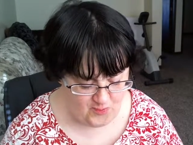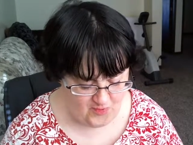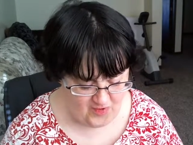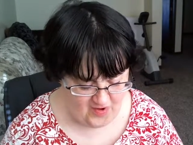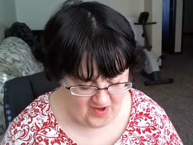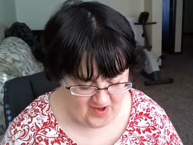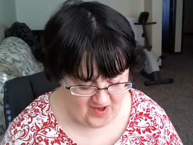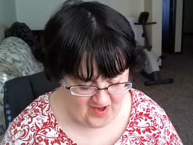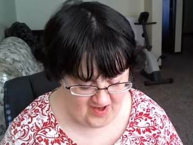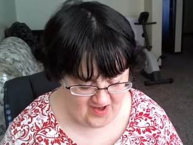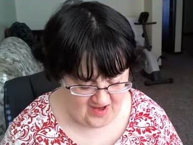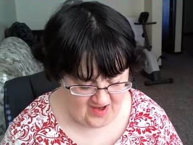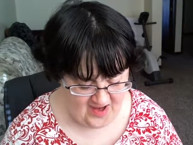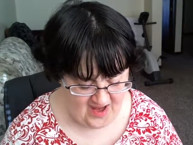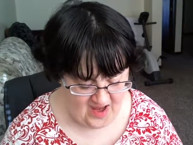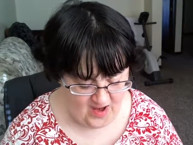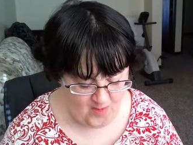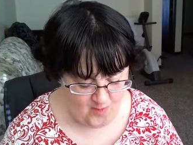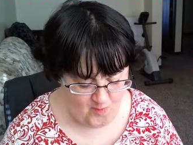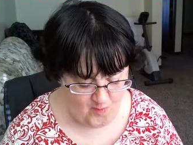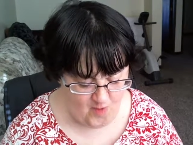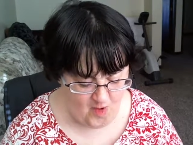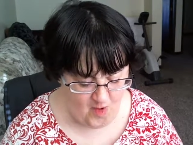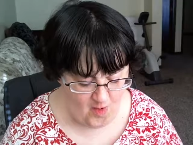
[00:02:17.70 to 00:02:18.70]
way,
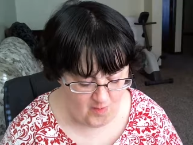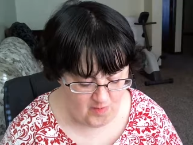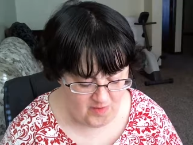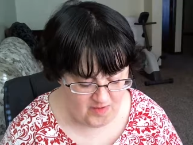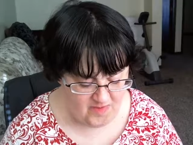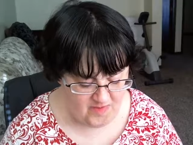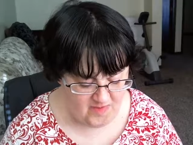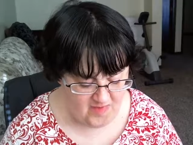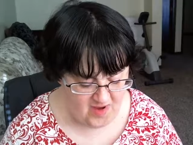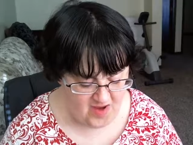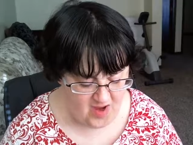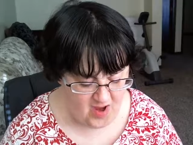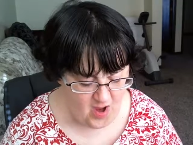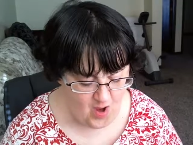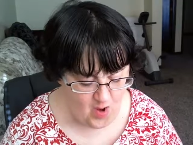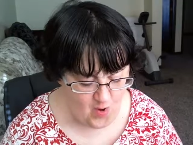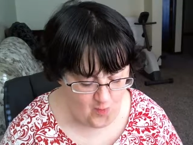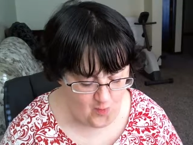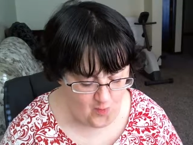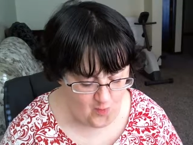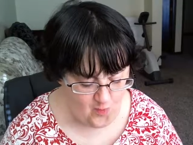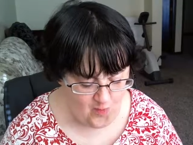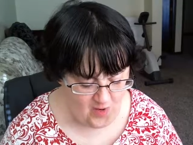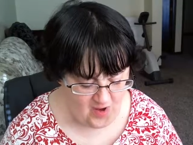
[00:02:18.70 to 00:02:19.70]
and while we may
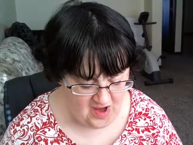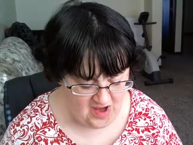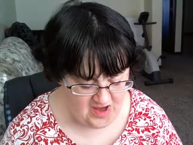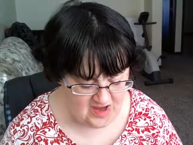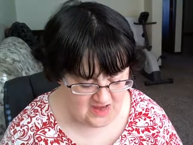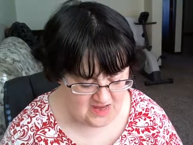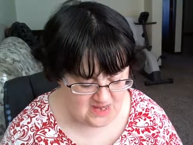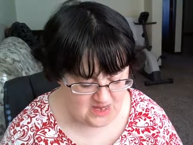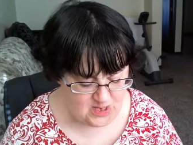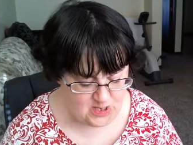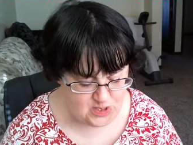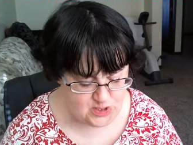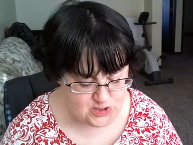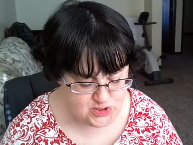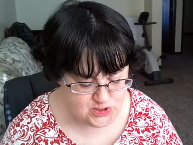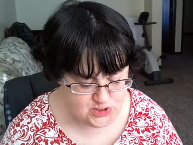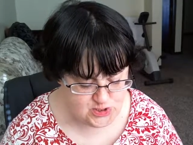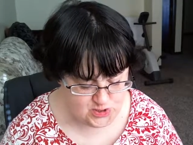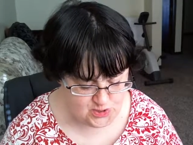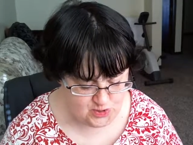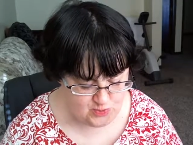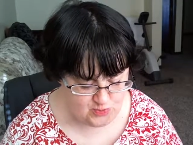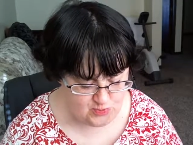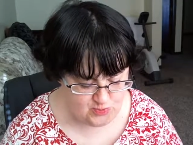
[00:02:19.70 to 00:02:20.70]
unwisely
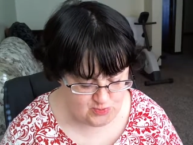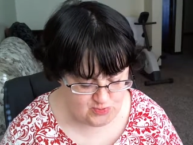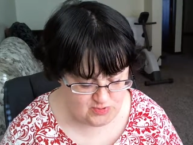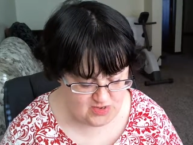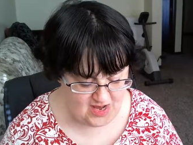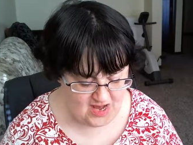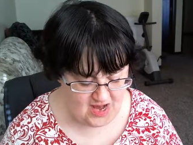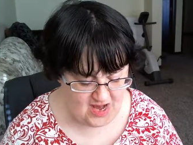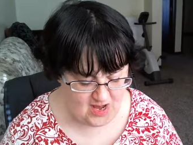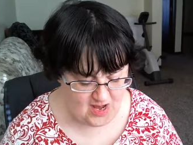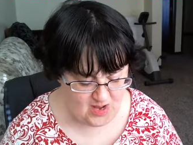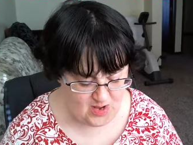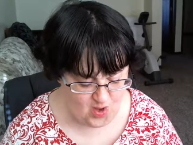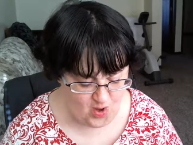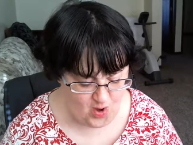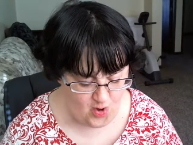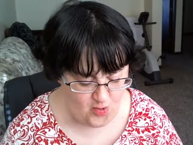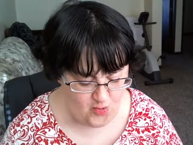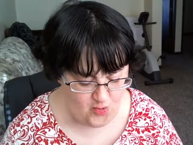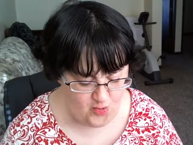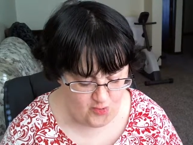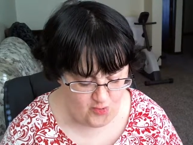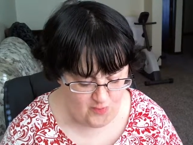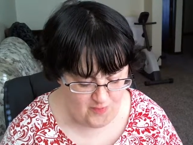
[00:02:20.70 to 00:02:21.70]
choose a
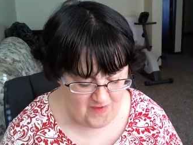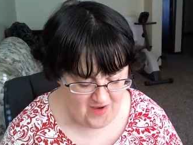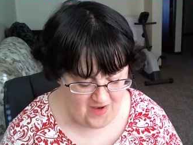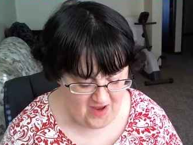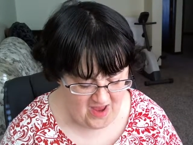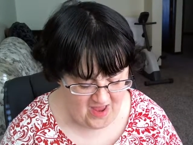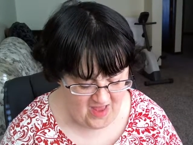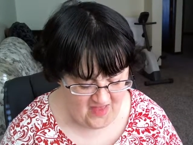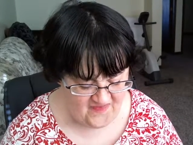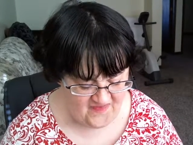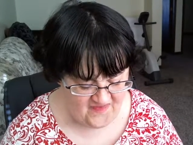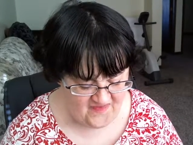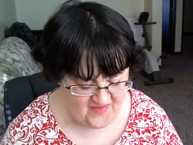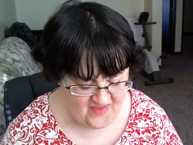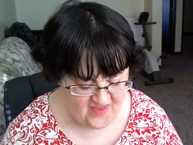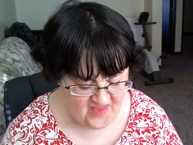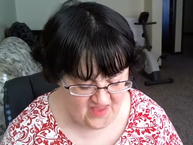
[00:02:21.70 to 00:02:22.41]
longer path